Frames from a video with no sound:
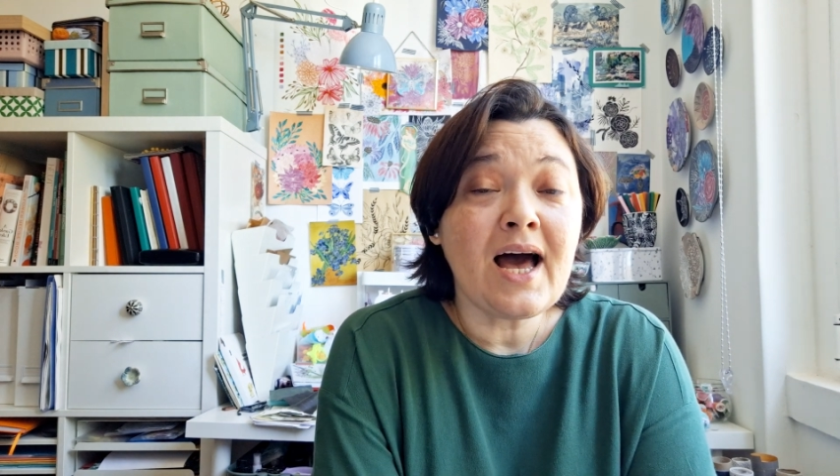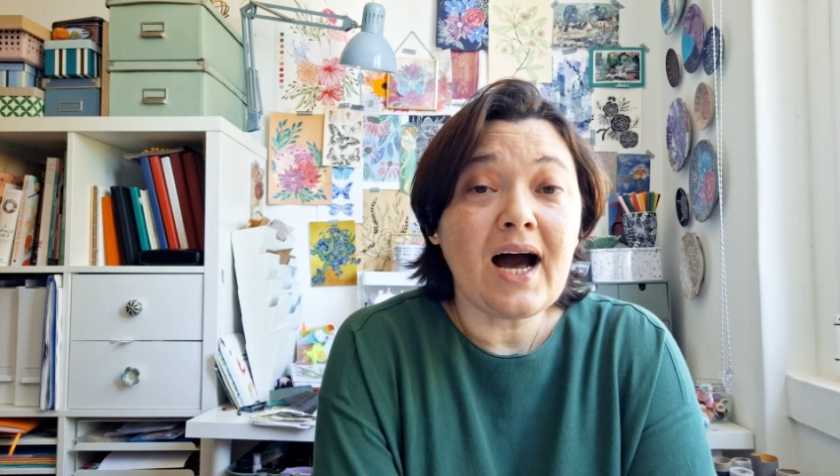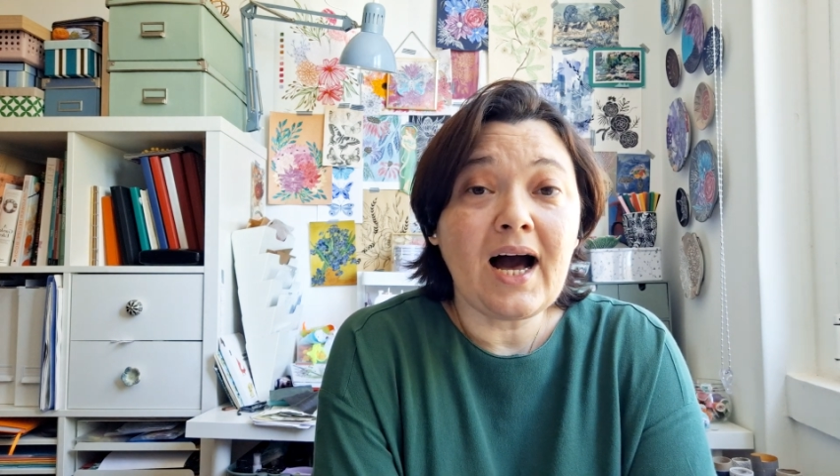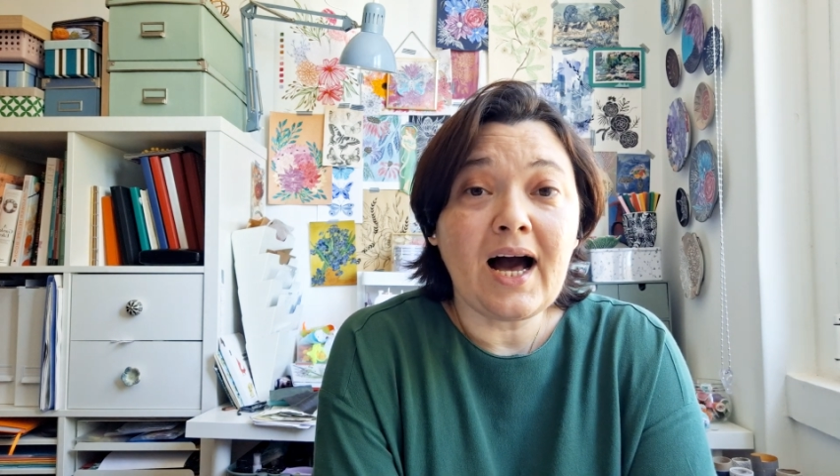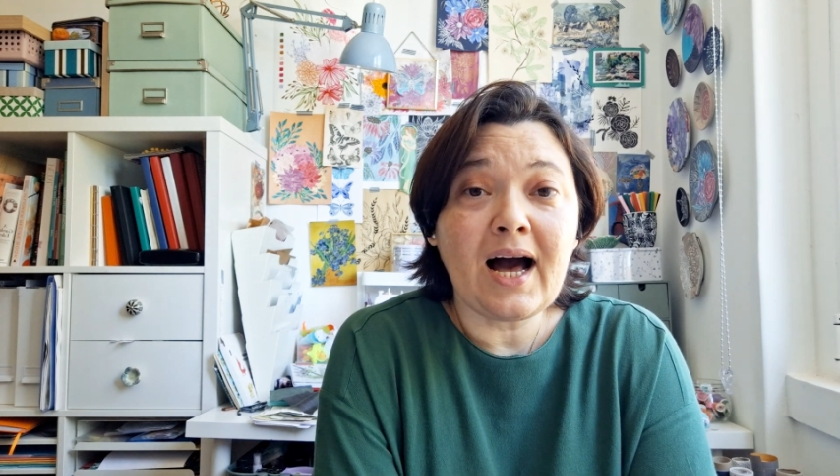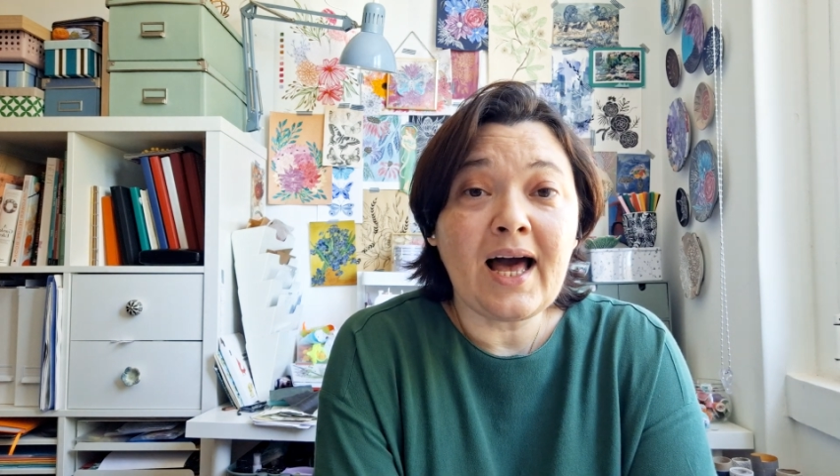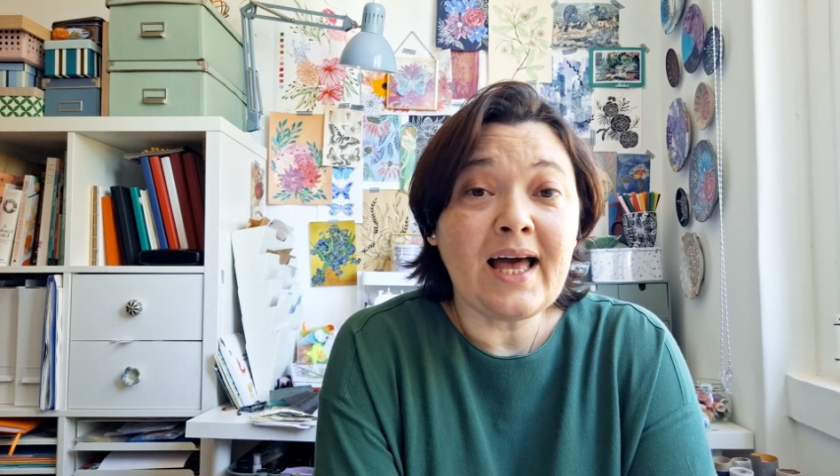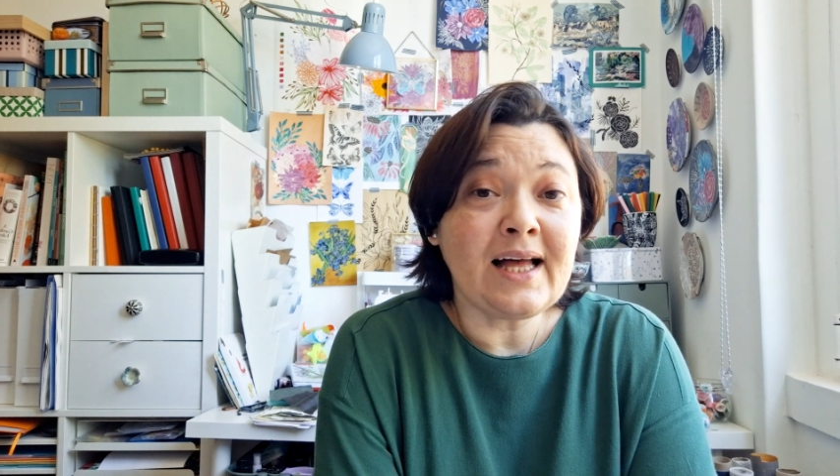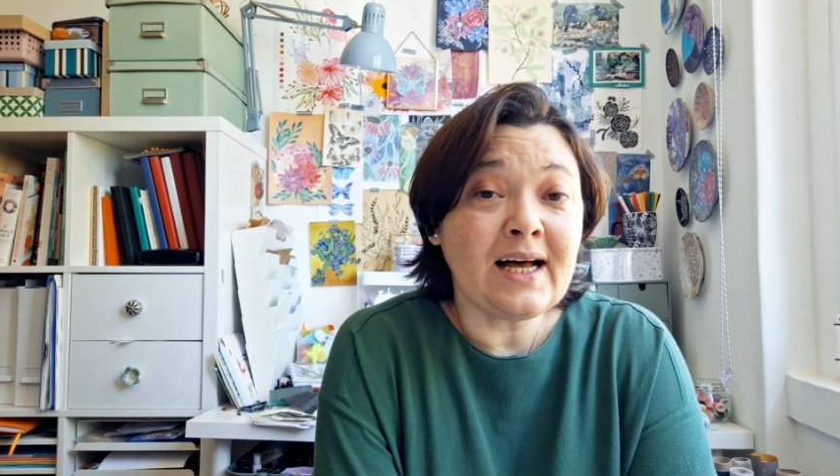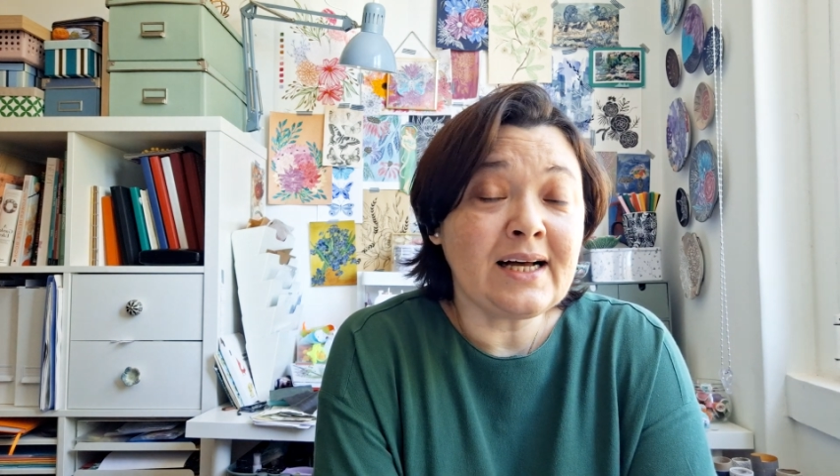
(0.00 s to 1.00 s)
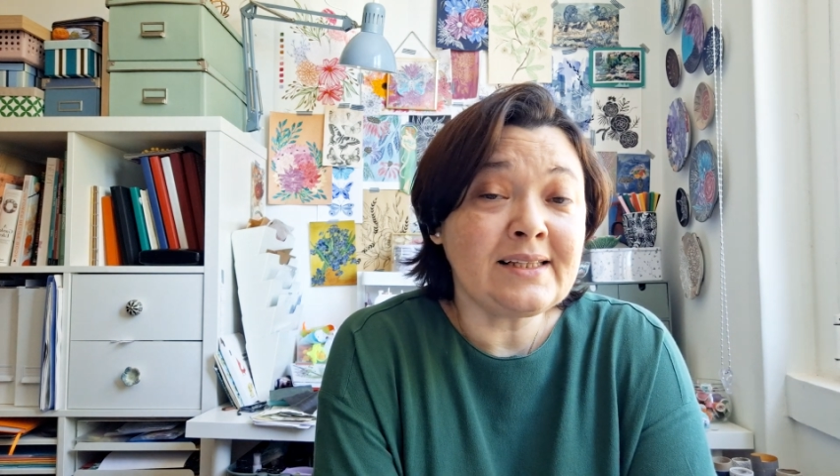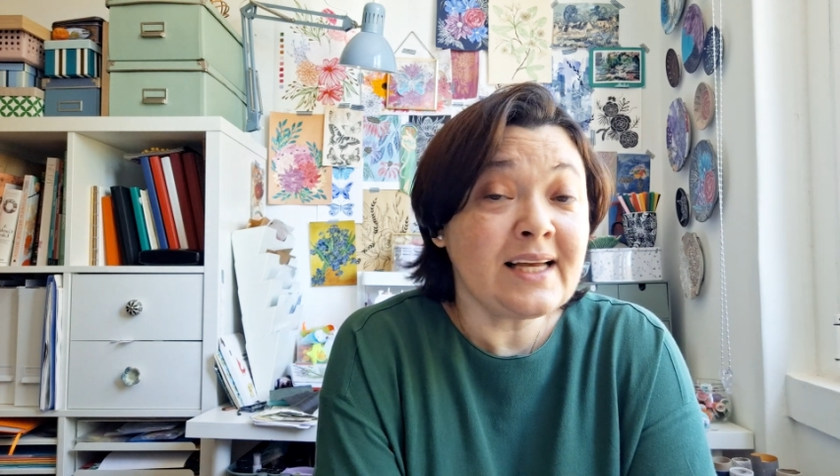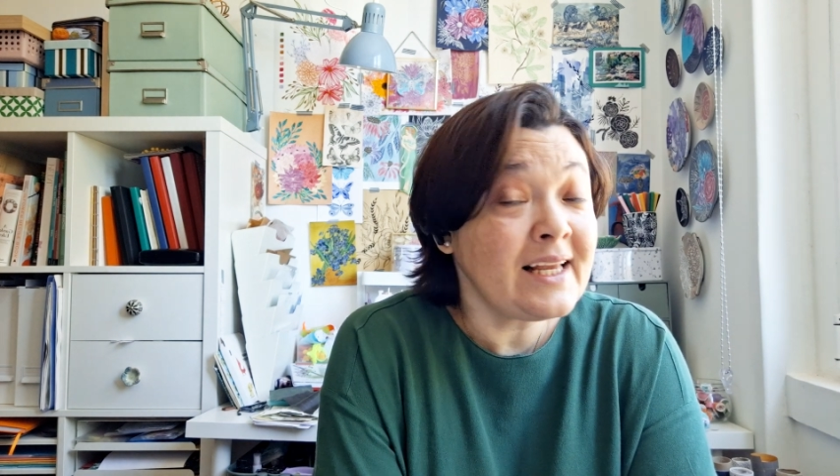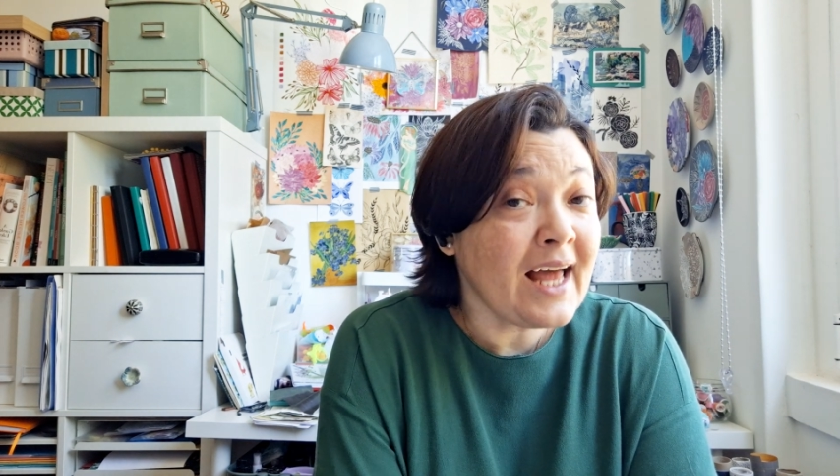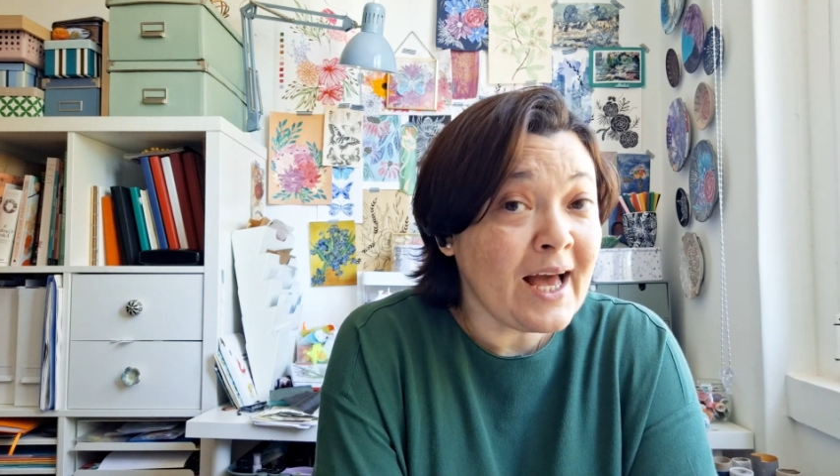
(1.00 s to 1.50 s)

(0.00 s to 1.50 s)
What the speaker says: Then